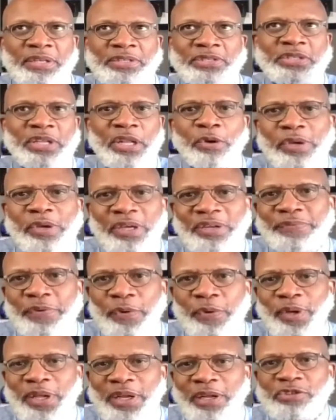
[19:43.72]
The slogan
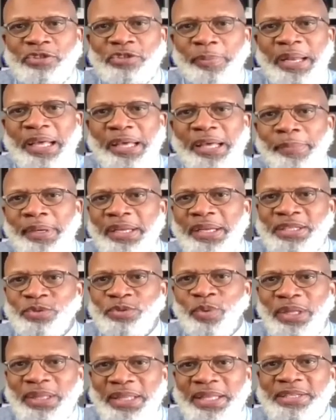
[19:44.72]
for 100 Black Men
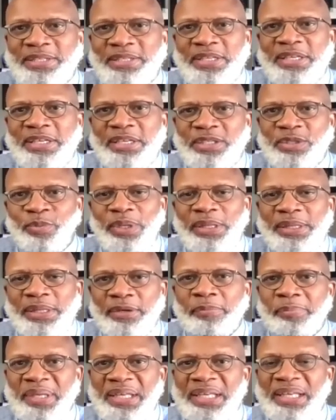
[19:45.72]
is what they see is what
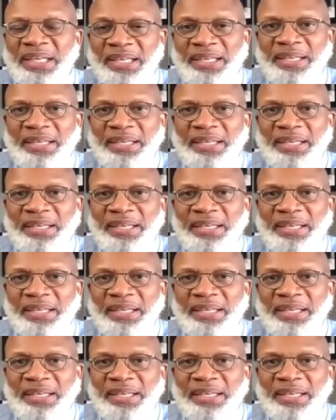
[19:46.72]
they'll be.